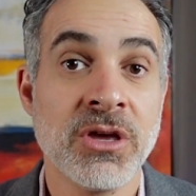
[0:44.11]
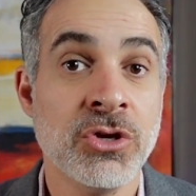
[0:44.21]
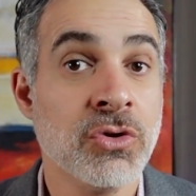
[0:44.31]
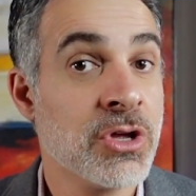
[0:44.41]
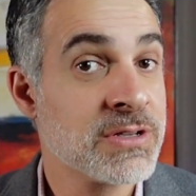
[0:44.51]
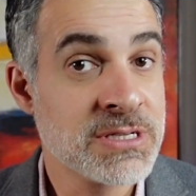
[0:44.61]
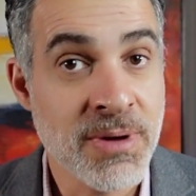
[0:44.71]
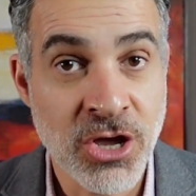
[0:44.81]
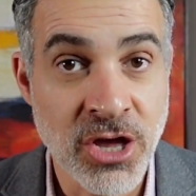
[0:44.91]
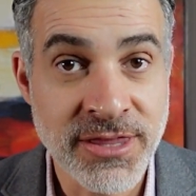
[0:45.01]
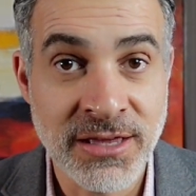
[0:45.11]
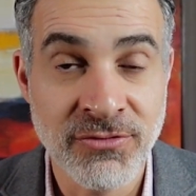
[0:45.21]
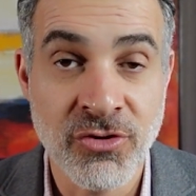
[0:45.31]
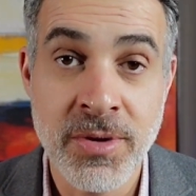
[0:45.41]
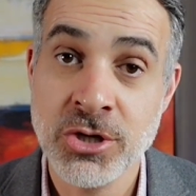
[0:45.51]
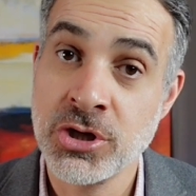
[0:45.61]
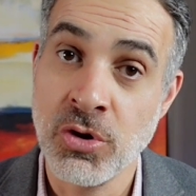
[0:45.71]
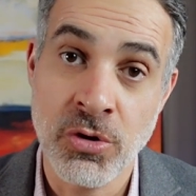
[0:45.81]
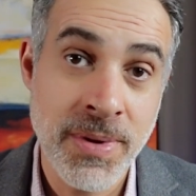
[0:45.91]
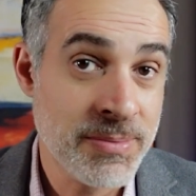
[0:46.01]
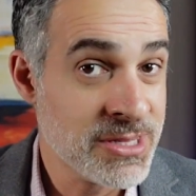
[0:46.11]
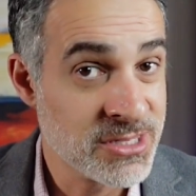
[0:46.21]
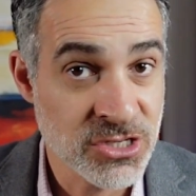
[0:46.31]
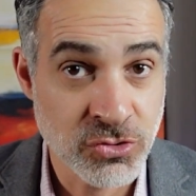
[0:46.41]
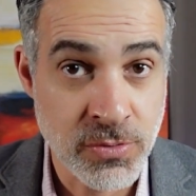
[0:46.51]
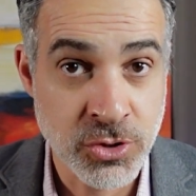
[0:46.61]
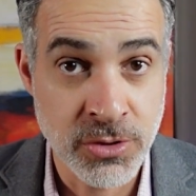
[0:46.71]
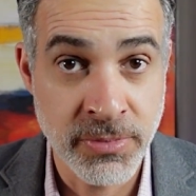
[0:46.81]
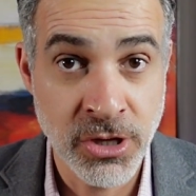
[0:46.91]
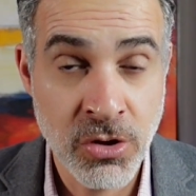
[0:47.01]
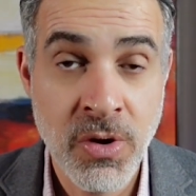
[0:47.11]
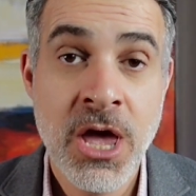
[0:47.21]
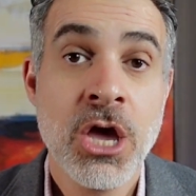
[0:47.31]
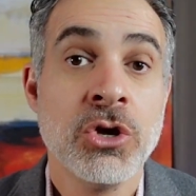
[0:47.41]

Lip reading: you're gonna see my contact information or maybe in the description below.